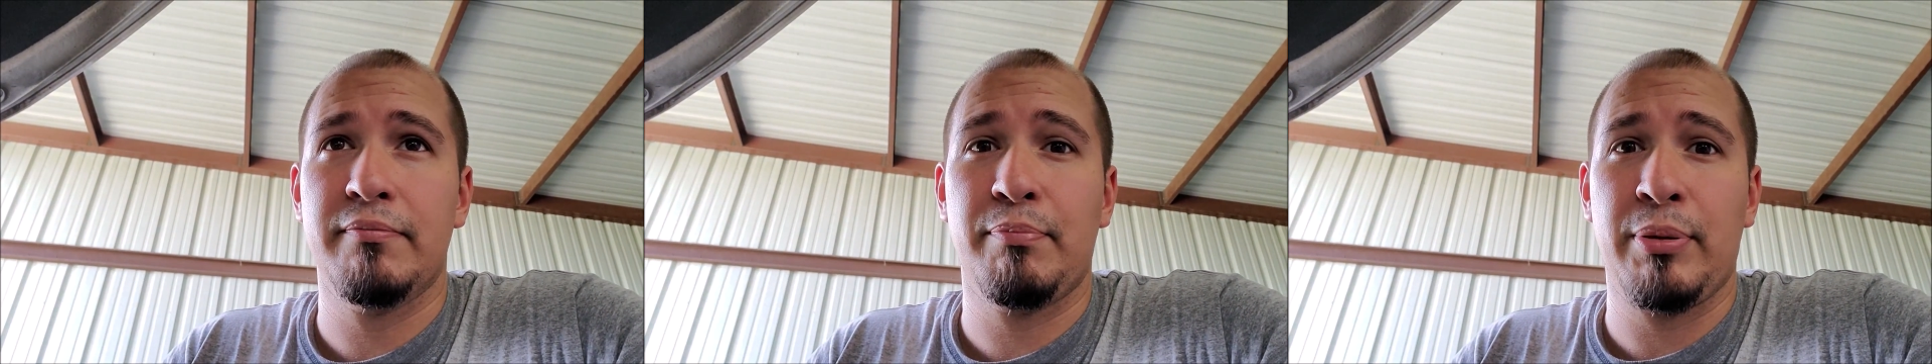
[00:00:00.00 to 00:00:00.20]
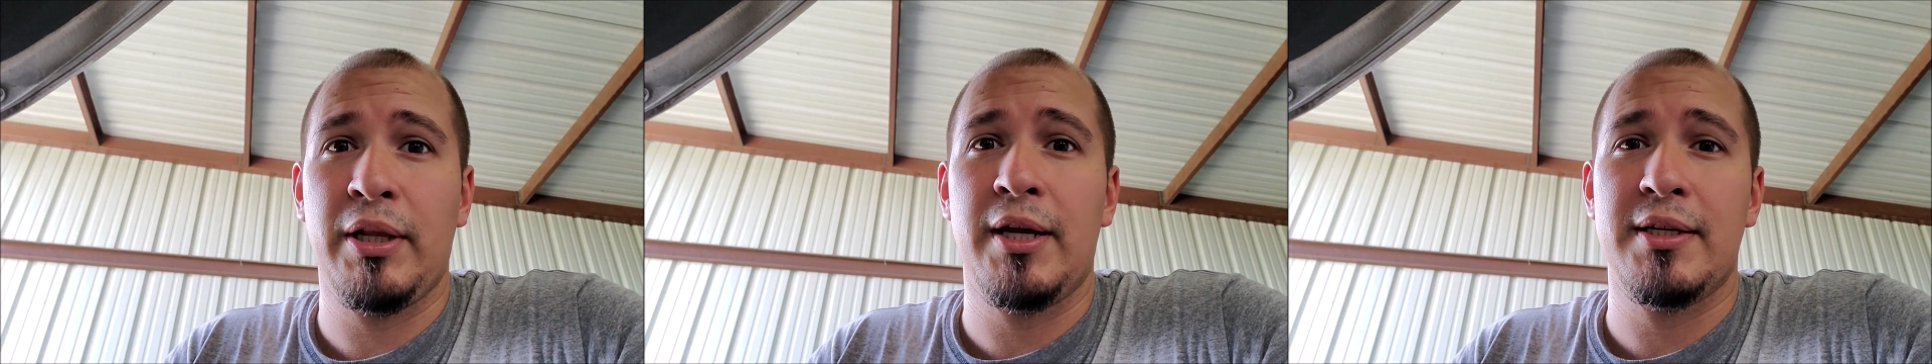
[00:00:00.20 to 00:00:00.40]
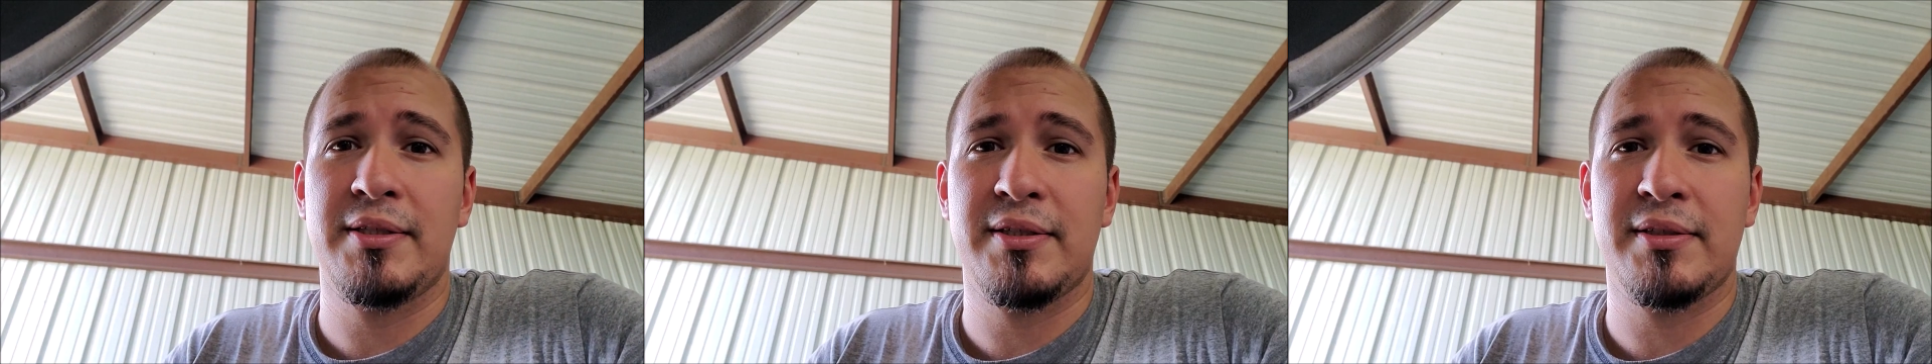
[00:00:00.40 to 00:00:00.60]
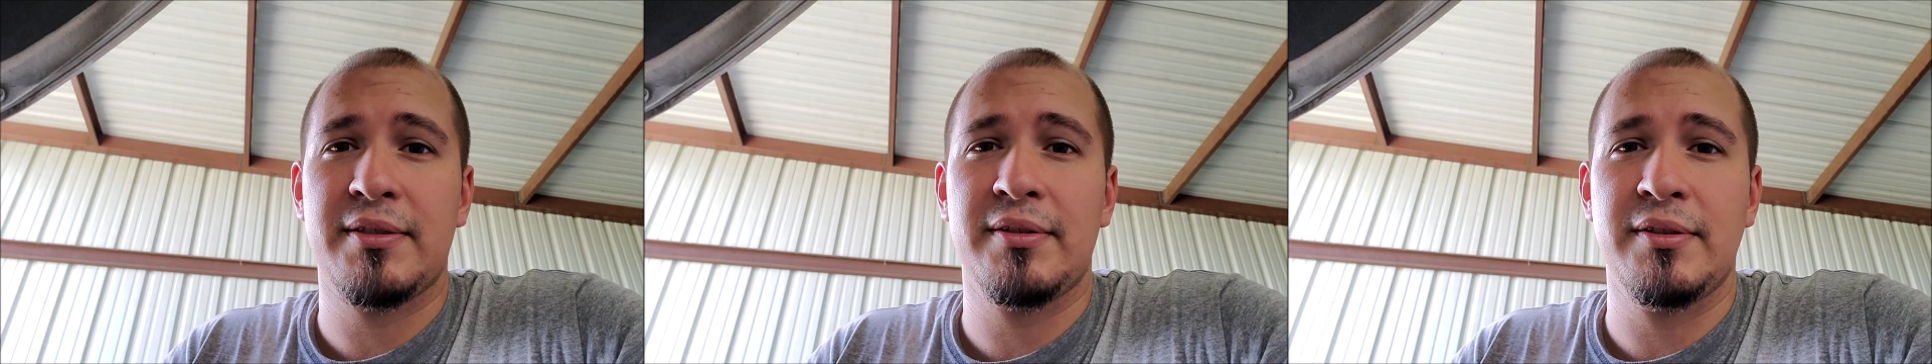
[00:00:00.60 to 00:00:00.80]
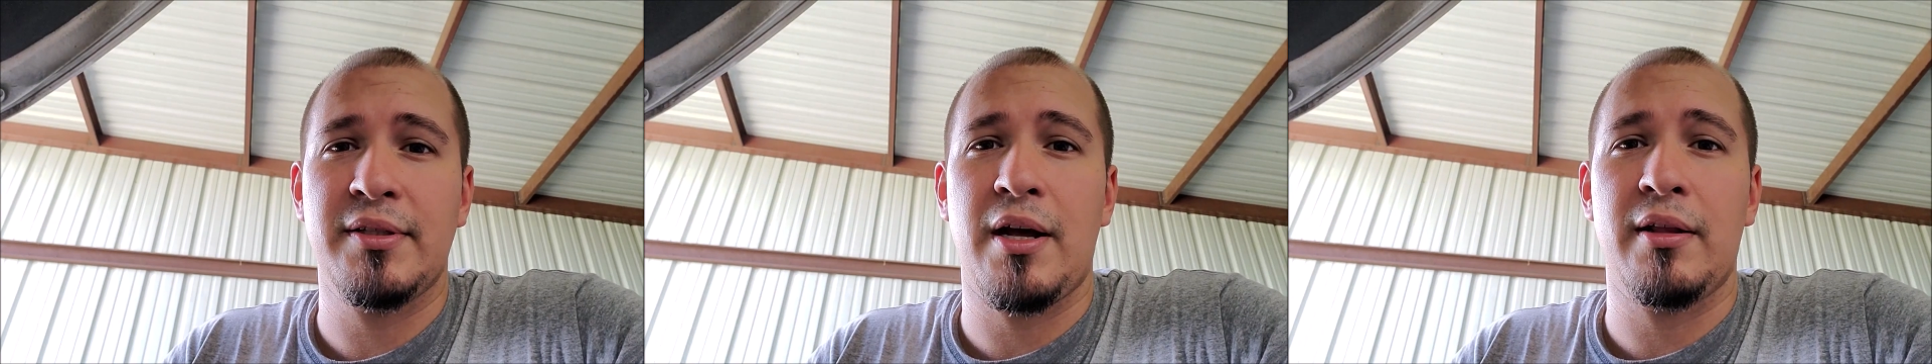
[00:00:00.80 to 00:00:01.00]
plus
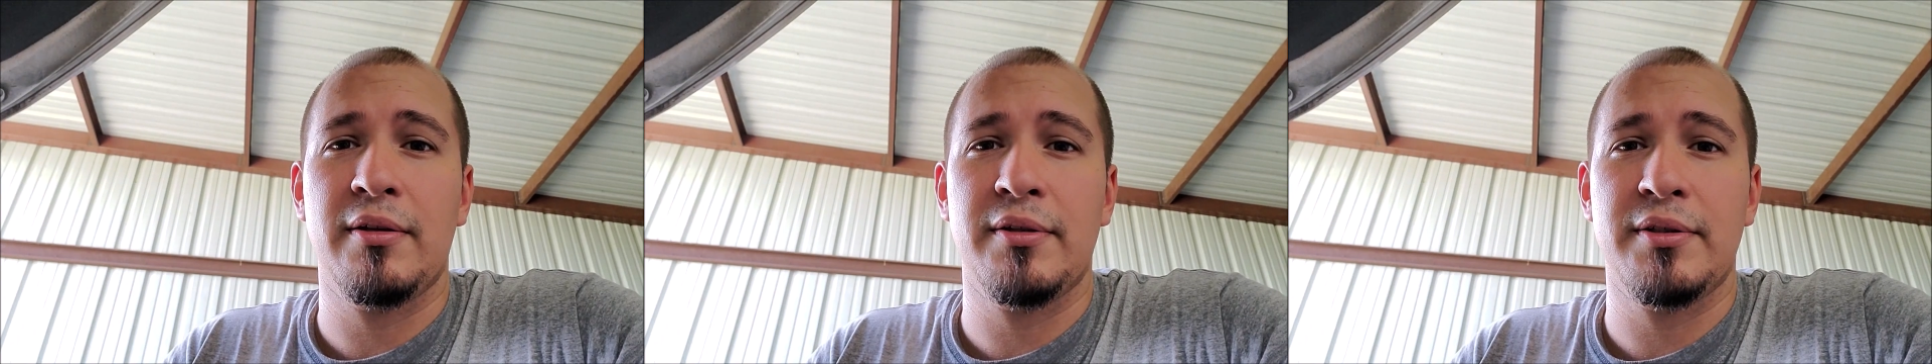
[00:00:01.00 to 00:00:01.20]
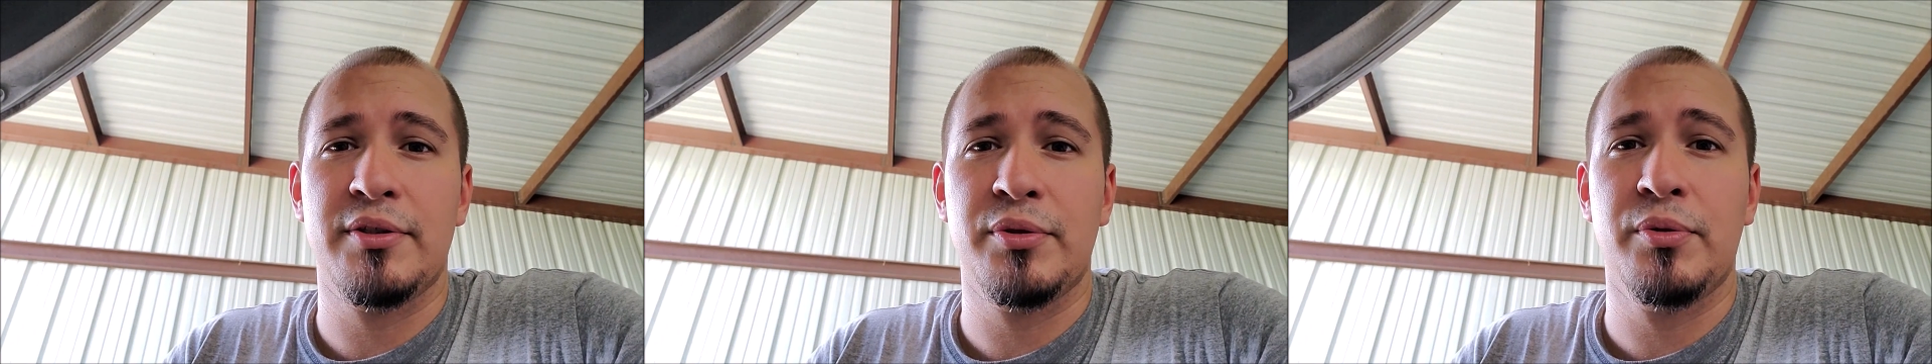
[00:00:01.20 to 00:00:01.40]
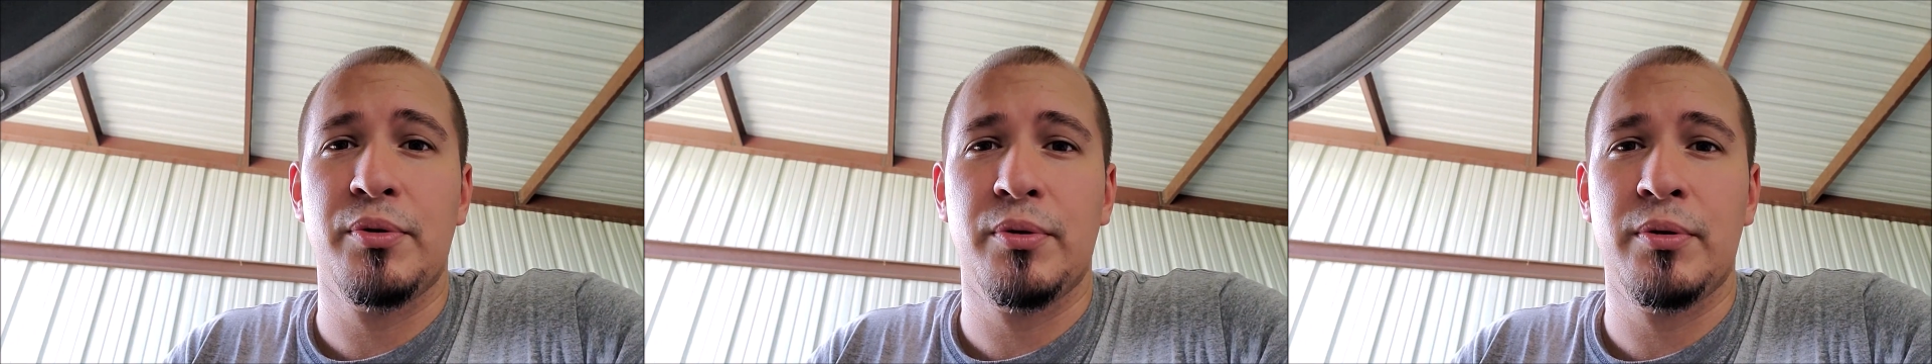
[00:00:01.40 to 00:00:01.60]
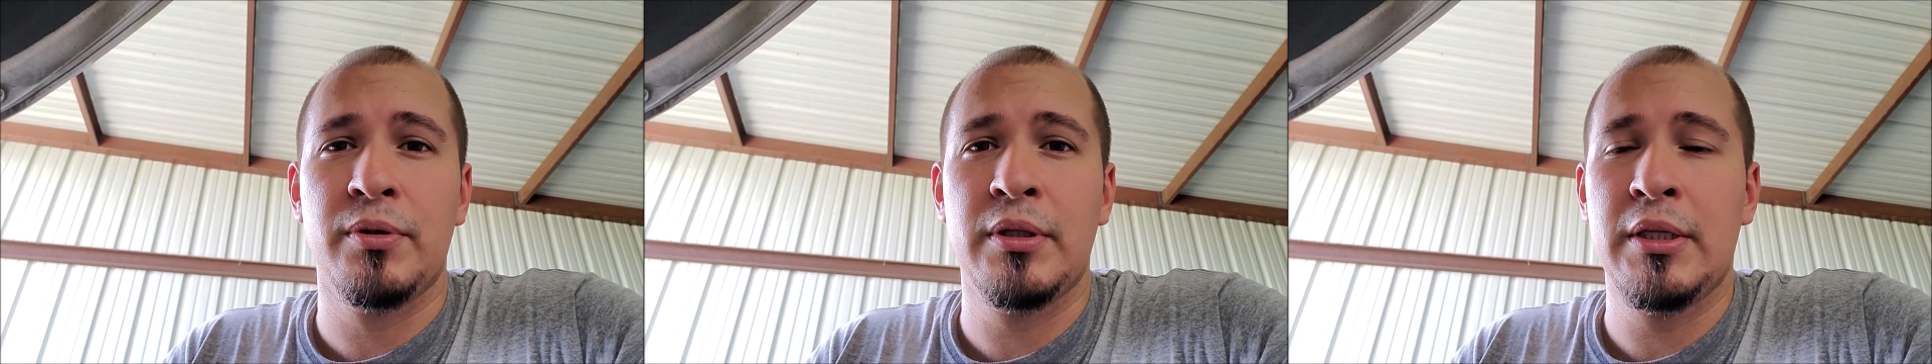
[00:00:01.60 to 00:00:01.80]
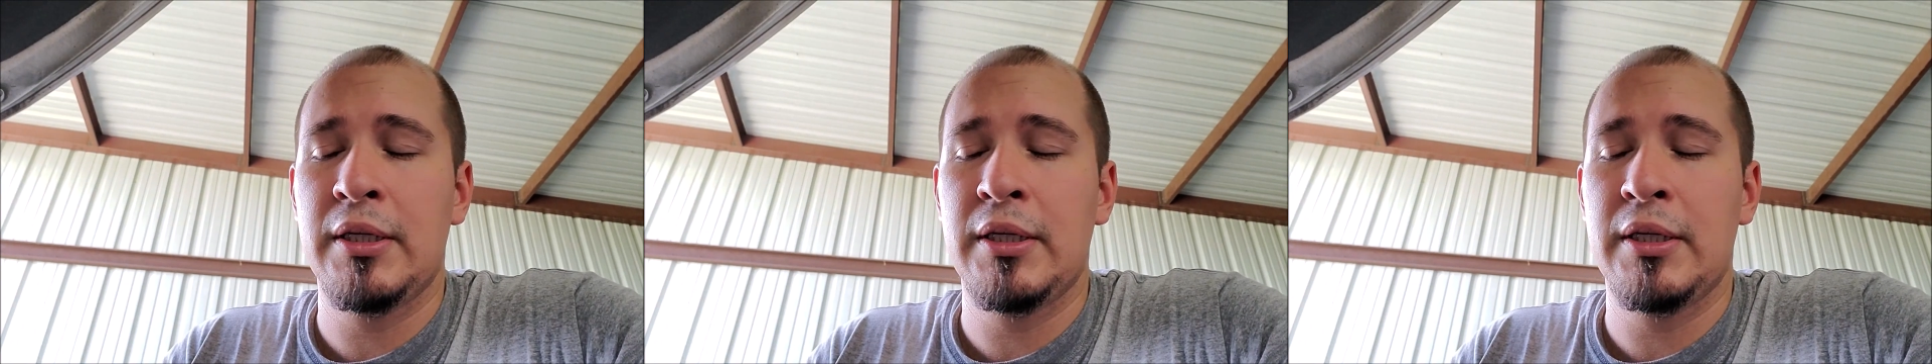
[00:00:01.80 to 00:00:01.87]
dollar tool